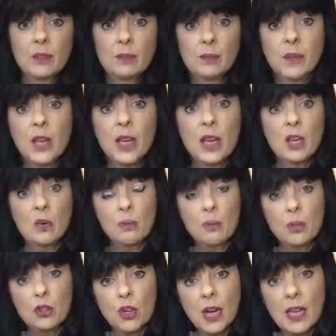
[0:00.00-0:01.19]
them,
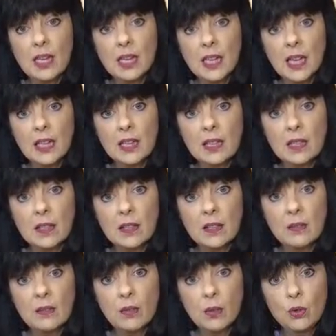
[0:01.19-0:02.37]
try to get the
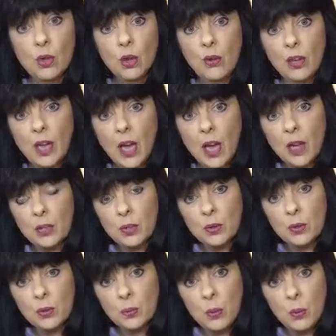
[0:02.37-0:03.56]
food colouring onto a
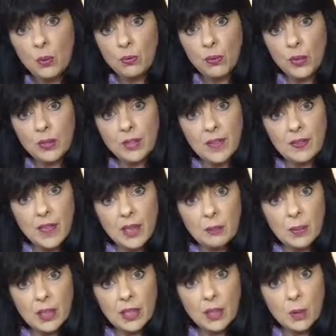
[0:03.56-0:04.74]
spoon first and then
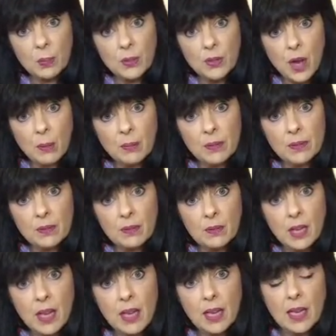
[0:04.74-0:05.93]
put in a couple of drops,
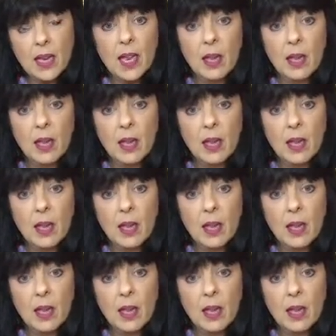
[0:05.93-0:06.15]
okay?